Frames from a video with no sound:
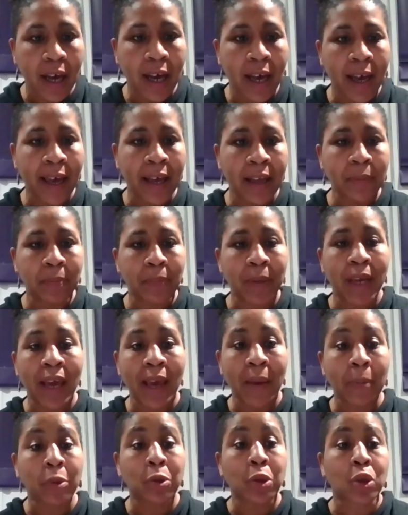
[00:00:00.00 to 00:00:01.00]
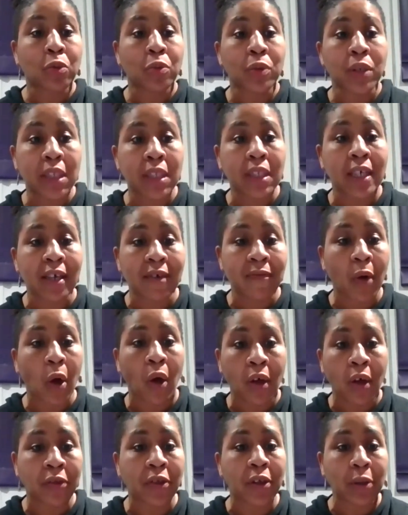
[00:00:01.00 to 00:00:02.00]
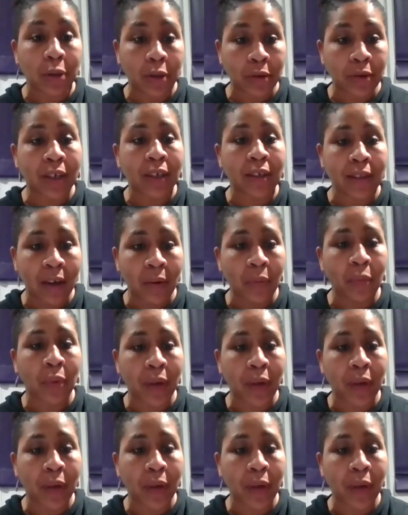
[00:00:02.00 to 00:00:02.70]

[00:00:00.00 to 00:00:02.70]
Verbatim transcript: and be able to receive all the learning that